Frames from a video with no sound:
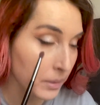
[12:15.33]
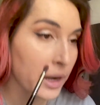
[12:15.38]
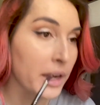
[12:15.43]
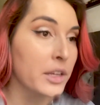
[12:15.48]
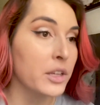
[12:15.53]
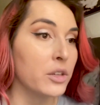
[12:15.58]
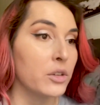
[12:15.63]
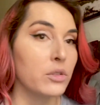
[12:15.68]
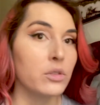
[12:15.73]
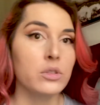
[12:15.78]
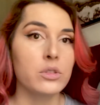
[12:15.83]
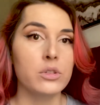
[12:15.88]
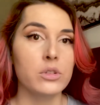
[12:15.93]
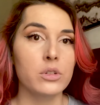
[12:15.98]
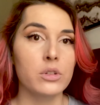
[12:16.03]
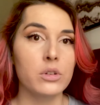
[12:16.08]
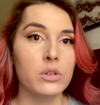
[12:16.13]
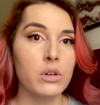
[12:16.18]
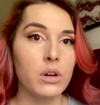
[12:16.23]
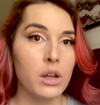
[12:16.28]
I used
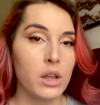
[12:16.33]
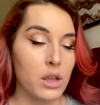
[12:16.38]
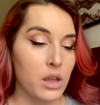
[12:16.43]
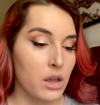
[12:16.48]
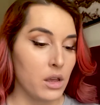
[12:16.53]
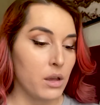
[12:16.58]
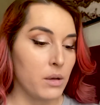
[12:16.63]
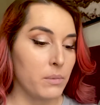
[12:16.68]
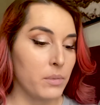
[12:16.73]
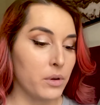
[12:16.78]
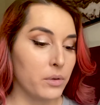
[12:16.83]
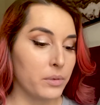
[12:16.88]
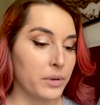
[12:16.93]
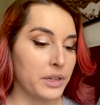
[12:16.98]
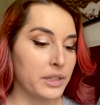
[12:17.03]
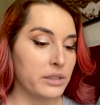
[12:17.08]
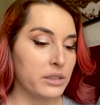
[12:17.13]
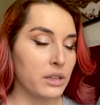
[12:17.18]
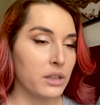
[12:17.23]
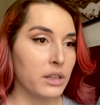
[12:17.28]
to, but
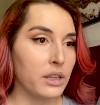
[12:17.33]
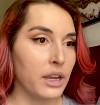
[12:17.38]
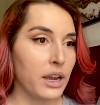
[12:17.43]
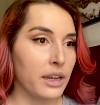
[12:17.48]
recently